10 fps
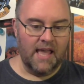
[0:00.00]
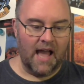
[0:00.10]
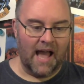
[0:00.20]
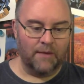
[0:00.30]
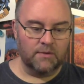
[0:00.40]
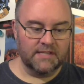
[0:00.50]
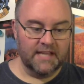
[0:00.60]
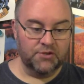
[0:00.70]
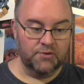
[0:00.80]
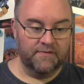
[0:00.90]
I was
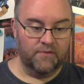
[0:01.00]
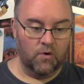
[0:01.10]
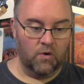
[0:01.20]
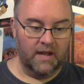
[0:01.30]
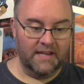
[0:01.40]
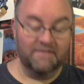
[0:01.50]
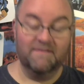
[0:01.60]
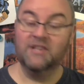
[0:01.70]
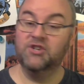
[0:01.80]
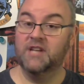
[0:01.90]
scheduled for a Da
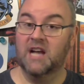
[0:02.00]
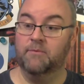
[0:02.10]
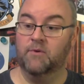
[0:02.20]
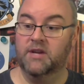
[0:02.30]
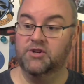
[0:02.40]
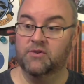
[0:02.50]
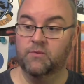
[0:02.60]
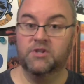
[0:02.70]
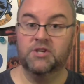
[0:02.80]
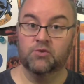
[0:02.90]
Vinci operation,
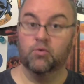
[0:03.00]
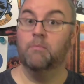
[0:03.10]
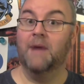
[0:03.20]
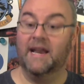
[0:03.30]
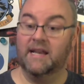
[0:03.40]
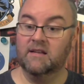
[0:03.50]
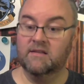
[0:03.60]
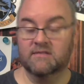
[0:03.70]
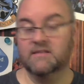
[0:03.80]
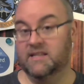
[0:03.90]
which is robotic.
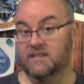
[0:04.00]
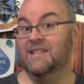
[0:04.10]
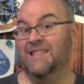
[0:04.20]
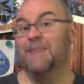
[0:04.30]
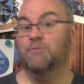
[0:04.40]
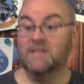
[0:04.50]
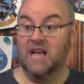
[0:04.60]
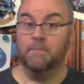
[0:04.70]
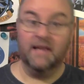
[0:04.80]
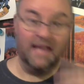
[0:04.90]
It's
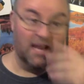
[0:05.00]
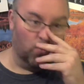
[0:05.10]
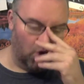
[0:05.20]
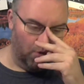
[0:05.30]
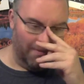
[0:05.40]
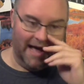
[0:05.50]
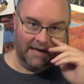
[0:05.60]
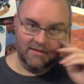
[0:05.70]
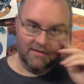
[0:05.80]
laparoscopic, and a robot